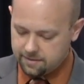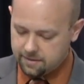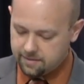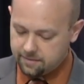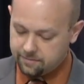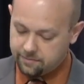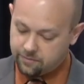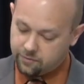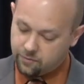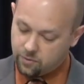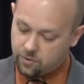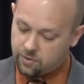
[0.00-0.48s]

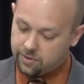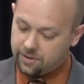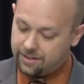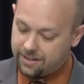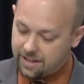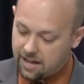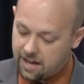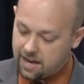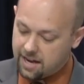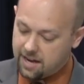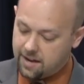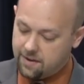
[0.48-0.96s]
and for the
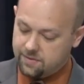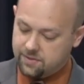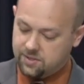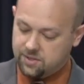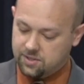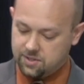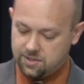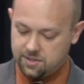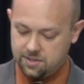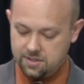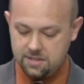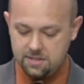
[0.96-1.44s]

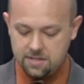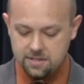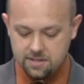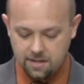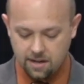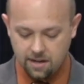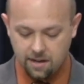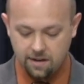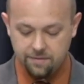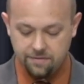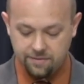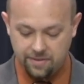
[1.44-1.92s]
lives
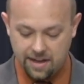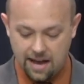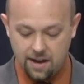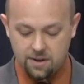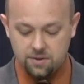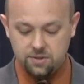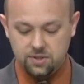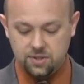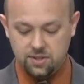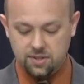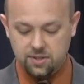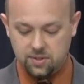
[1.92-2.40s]
of
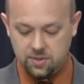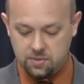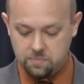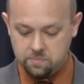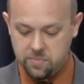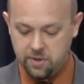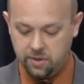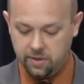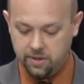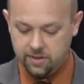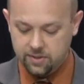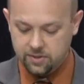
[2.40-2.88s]
thousands and
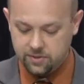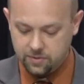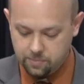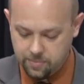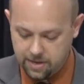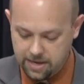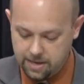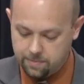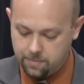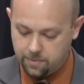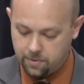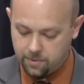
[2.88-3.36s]
millions of
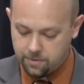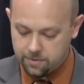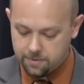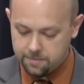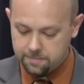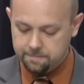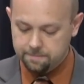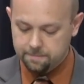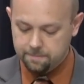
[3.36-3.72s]
people.